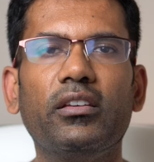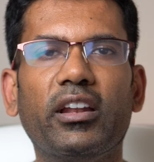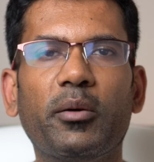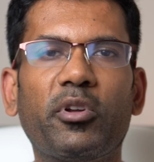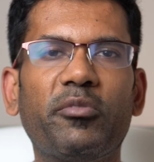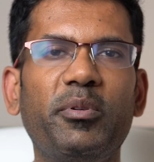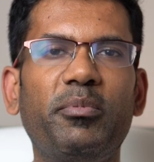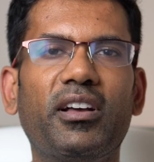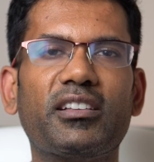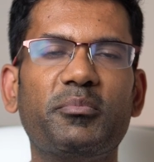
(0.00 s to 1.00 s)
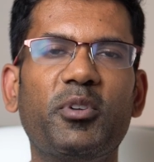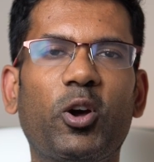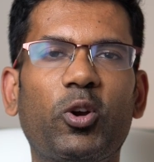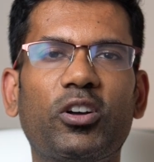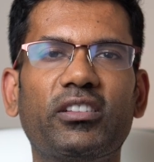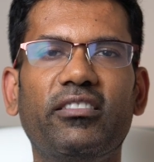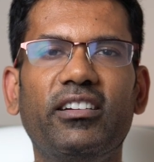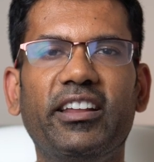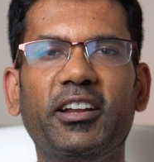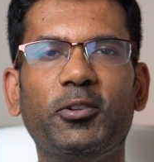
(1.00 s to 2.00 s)
A number of people ask me how long they
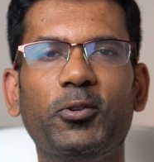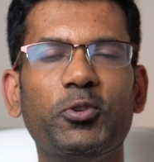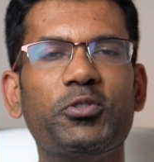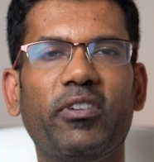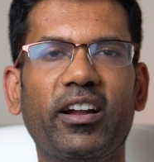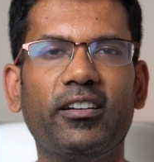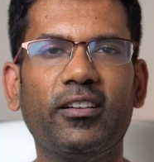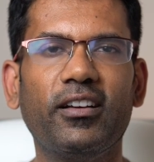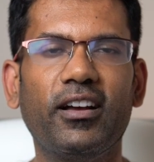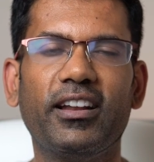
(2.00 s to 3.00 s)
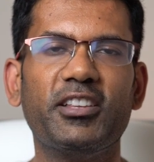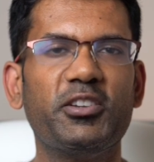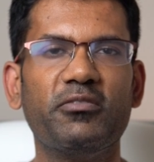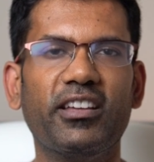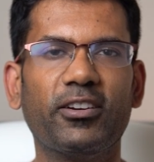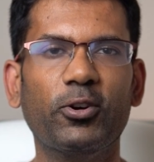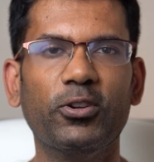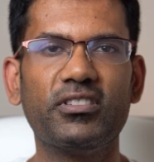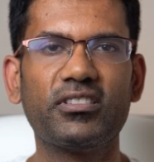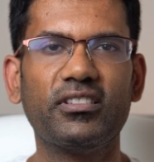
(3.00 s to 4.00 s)
will take to lose fat and achieve their
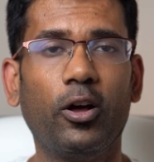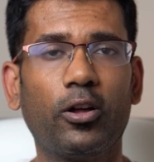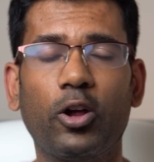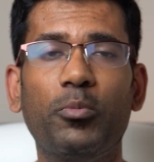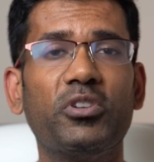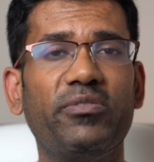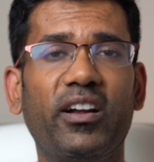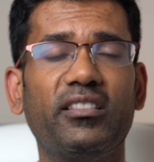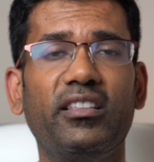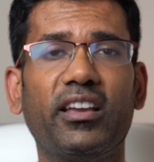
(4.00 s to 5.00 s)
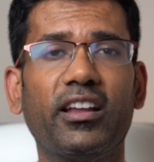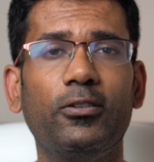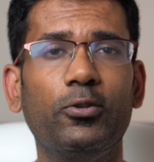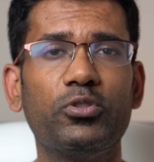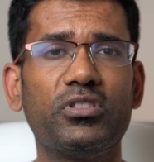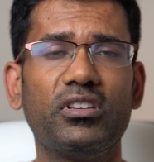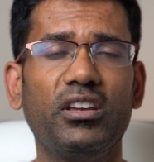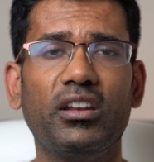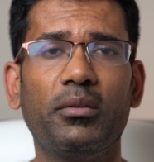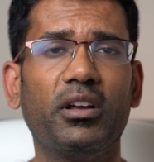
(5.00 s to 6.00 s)
goals, or how much fat they can lose
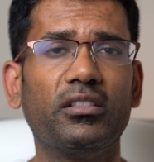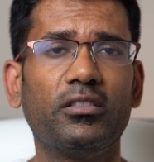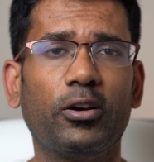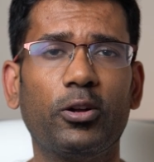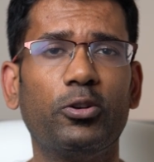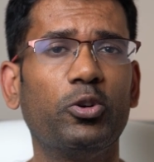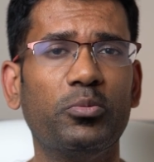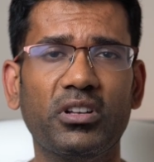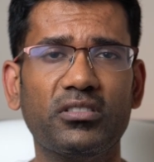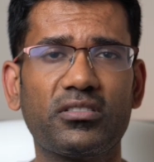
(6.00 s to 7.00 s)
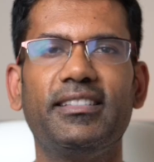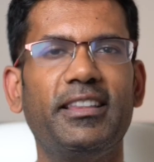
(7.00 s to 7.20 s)
in a month or 2 months.